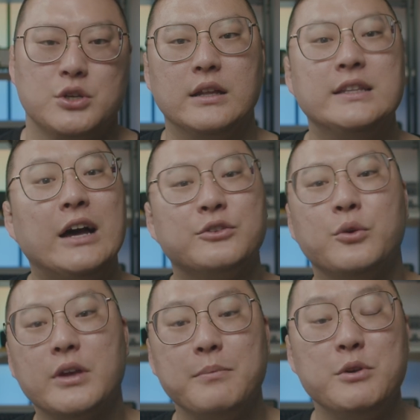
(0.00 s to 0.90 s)
Now
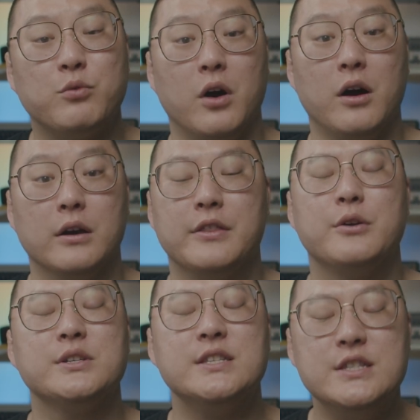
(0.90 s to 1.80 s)
don't get me wrong,
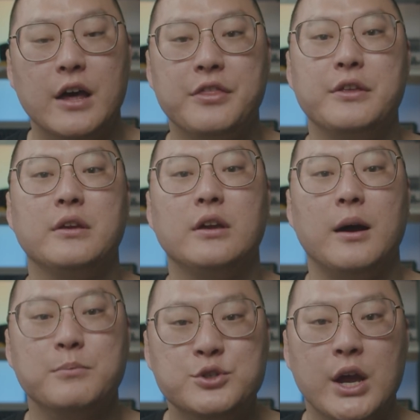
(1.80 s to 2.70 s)
there is nothing
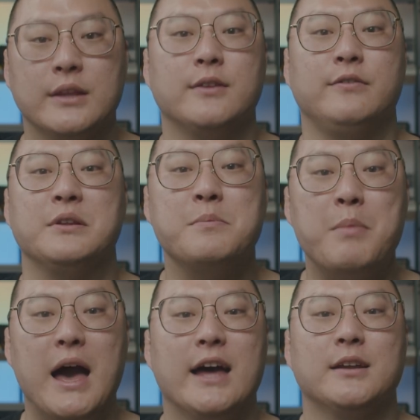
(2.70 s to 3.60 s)
objectively
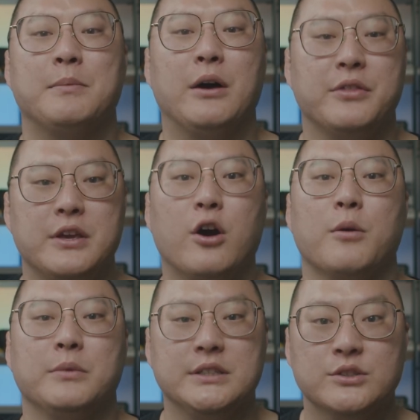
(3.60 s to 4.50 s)
bad about the
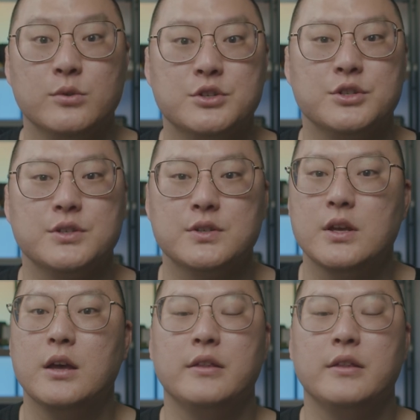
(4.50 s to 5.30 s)
Harmony switches.